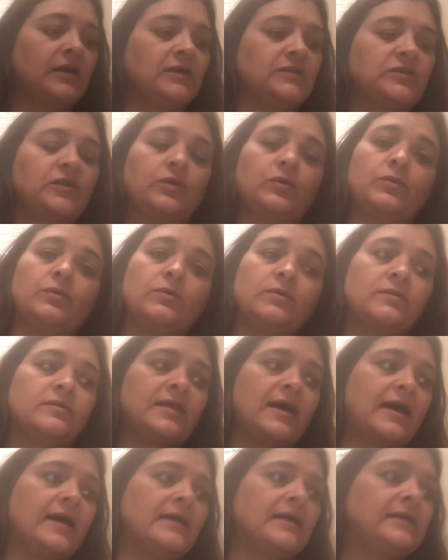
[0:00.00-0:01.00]
So
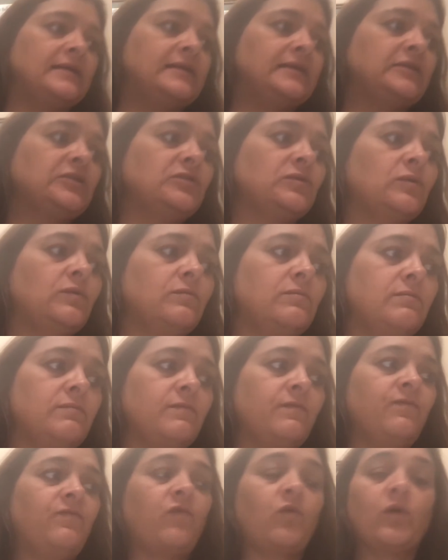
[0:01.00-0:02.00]
that additional
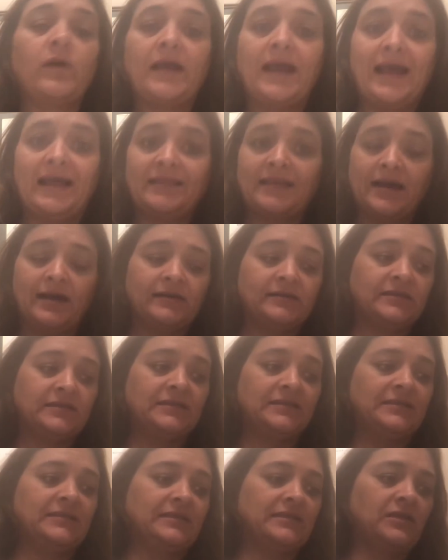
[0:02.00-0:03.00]

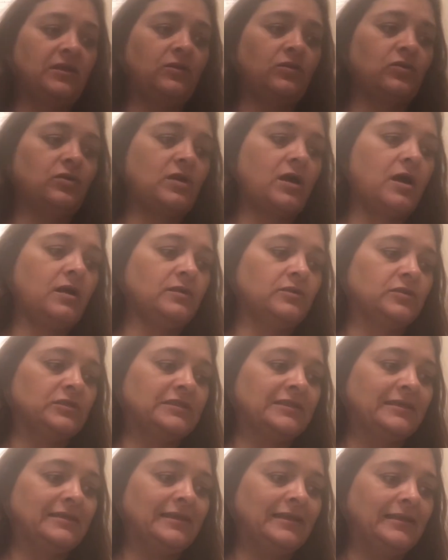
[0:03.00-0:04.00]

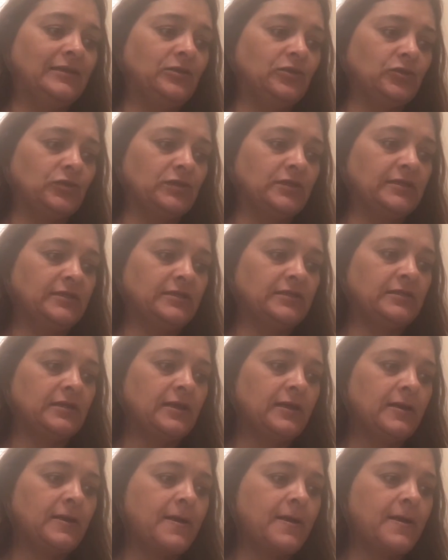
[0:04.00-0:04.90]
$48,600 in interest,